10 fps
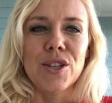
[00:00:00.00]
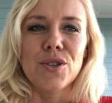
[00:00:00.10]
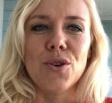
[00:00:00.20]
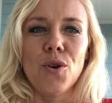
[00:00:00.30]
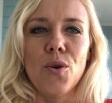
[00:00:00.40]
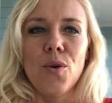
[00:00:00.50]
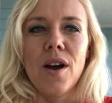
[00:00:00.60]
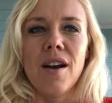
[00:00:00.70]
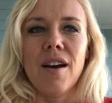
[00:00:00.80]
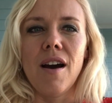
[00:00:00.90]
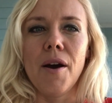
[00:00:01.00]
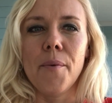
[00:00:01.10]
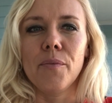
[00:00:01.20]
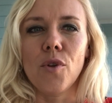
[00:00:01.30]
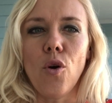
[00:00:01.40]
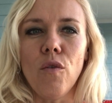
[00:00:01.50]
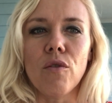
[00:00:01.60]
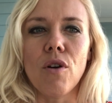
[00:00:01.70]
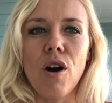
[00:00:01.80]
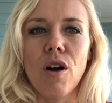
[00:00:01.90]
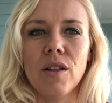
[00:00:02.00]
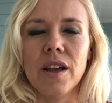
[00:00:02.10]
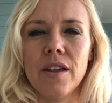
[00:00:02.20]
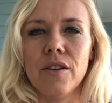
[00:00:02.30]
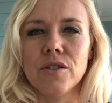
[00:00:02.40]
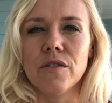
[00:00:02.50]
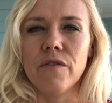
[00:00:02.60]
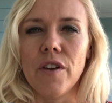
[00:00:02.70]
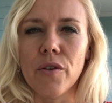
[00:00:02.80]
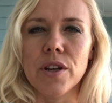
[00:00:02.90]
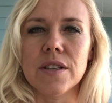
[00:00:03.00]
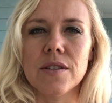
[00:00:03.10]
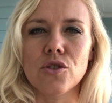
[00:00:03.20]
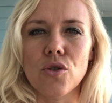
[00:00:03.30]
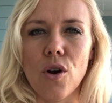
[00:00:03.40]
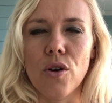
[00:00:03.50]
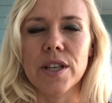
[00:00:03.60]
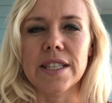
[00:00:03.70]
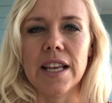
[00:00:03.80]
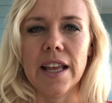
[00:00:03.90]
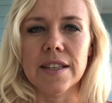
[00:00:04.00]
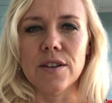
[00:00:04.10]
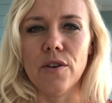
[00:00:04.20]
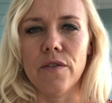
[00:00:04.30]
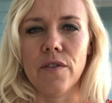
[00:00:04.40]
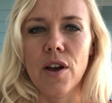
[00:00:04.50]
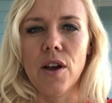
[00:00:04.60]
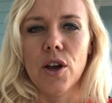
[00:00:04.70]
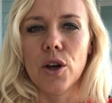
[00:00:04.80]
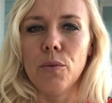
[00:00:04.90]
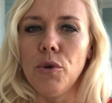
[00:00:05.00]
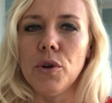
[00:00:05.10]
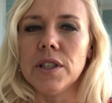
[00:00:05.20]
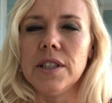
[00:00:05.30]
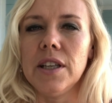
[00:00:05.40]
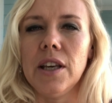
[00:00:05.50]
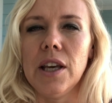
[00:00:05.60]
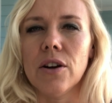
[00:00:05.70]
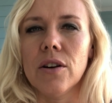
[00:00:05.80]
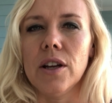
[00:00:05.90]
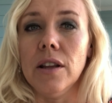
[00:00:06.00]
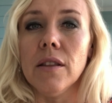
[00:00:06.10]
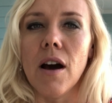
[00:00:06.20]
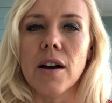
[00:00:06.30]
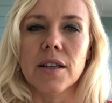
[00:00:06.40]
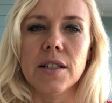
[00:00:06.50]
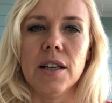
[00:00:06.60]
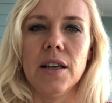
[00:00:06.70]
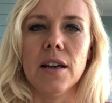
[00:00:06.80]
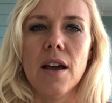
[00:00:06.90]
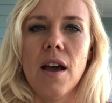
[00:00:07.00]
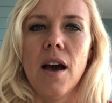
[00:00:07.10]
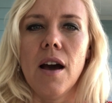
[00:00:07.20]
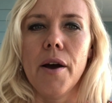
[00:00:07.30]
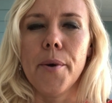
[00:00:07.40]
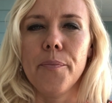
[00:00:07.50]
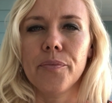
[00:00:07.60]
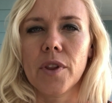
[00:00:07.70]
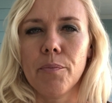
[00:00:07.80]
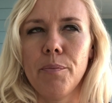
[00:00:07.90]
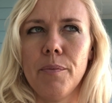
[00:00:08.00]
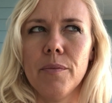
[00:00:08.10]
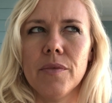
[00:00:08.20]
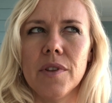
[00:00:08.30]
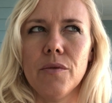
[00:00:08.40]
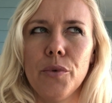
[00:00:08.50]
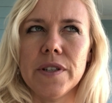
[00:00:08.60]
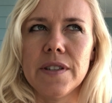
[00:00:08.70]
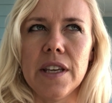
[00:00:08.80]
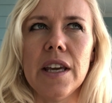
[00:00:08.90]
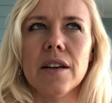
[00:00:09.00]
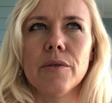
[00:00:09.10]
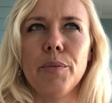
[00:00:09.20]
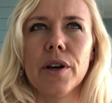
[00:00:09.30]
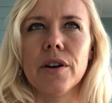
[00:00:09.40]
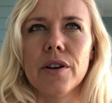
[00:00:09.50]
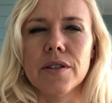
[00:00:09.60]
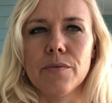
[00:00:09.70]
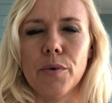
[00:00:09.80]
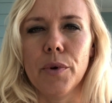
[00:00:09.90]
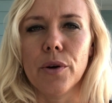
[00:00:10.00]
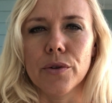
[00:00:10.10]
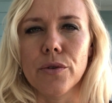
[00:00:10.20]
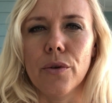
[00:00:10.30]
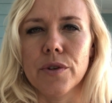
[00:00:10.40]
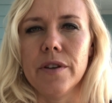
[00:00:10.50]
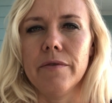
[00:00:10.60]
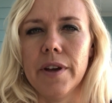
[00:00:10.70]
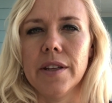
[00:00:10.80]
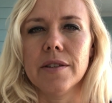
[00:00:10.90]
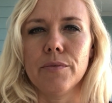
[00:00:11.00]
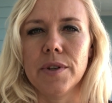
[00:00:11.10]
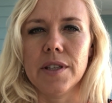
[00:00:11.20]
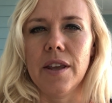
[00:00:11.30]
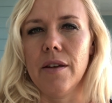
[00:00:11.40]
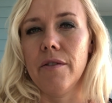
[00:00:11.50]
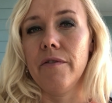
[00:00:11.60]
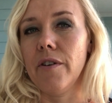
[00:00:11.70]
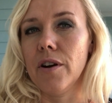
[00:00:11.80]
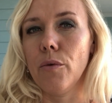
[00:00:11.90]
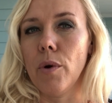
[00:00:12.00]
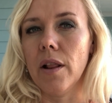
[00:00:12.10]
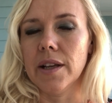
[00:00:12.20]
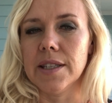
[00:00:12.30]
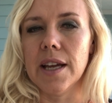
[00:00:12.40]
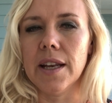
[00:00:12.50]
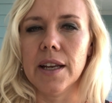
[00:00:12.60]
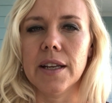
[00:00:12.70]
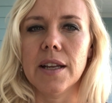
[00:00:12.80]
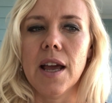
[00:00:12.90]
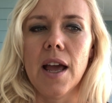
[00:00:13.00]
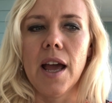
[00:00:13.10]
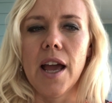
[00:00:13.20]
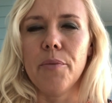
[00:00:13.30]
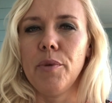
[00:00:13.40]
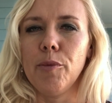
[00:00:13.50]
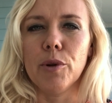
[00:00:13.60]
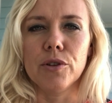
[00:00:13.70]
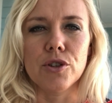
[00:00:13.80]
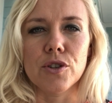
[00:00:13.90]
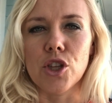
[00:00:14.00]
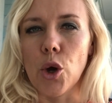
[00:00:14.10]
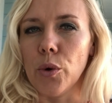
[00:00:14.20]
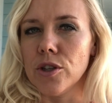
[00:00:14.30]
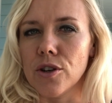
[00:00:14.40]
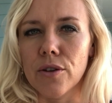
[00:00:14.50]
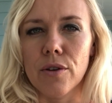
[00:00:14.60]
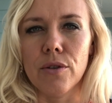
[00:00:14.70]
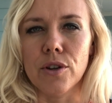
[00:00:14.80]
So um, overall, there's a very strong sense of community here in Nocatee. Um, we see it because when we go to those events, we see they're very well attended and people just know each other.